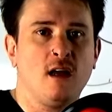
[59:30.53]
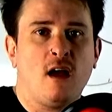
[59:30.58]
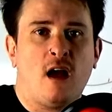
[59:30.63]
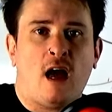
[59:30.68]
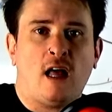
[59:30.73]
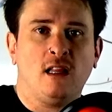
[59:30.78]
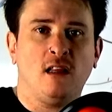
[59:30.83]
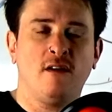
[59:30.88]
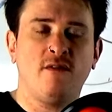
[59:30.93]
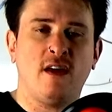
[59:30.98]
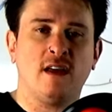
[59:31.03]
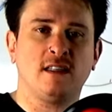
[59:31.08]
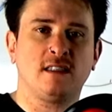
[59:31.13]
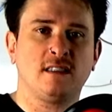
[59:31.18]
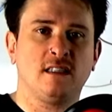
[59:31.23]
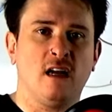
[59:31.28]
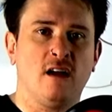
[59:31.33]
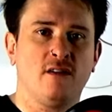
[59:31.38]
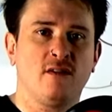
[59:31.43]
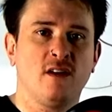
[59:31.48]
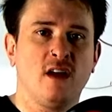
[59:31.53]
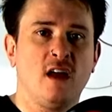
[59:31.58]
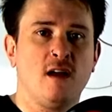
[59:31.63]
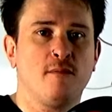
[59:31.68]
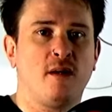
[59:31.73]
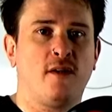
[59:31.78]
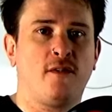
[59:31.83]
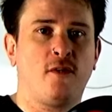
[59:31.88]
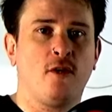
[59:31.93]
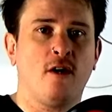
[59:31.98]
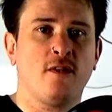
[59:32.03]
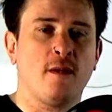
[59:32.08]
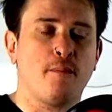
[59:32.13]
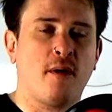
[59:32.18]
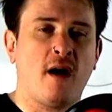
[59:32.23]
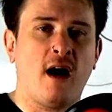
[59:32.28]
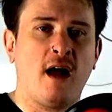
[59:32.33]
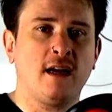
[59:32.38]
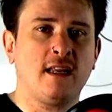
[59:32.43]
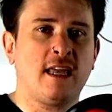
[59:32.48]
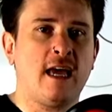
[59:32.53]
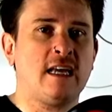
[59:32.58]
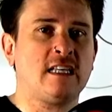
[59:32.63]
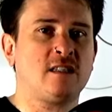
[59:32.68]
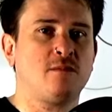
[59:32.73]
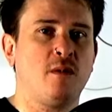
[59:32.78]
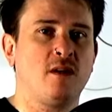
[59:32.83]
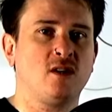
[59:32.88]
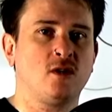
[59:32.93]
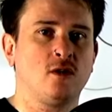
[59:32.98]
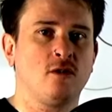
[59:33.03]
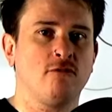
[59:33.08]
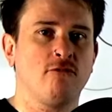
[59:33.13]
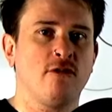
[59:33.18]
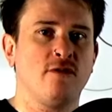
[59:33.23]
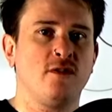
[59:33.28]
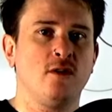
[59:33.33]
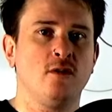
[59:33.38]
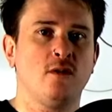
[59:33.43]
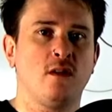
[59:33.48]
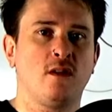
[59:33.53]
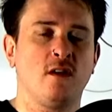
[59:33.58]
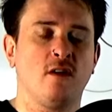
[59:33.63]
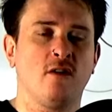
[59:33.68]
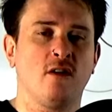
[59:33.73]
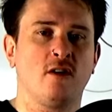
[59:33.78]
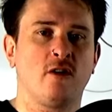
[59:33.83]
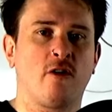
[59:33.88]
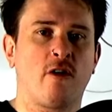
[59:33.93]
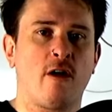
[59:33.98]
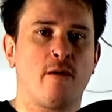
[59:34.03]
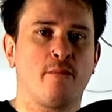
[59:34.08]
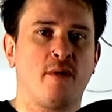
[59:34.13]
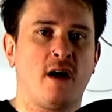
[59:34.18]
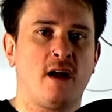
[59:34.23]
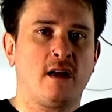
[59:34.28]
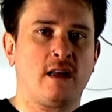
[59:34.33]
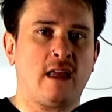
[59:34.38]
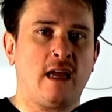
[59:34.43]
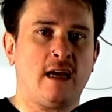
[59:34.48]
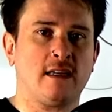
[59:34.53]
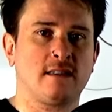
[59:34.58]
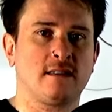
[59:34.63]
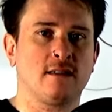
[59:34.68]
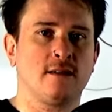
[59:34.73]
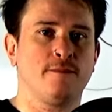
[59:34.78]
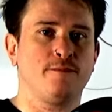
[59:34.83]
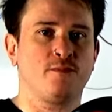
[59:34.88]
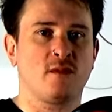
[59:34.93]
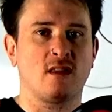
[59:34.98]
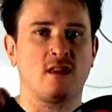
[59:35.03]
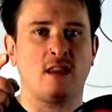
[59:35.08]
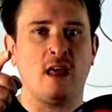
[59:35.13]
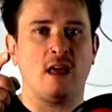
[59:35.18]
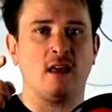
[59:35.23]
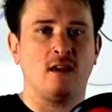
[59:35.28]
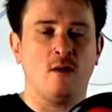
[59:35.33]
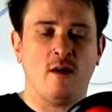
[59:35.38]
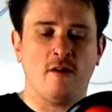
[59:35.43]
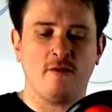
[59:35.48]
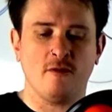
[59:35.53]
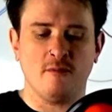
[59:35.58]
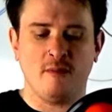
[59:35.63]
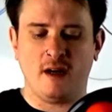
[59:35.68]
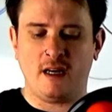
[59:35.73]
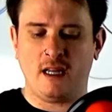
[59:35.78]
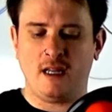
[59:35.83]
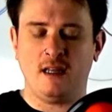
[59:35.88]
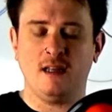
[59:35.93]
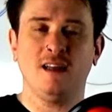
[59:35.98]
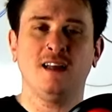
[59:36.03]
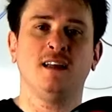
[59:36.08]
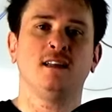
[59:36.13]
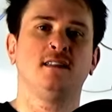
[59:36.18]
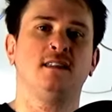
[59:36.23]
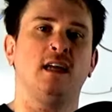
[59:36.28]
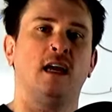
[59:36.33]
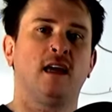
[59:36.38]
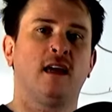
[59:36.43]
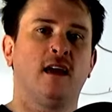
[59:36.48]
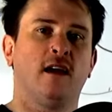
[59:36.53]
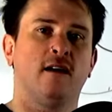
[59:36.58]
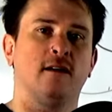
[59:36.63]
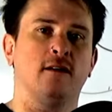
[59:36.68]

I love that stuff. But if you're on the podcast, make sure to review the Theory Underground podcast. Thank you, everybody. Take care.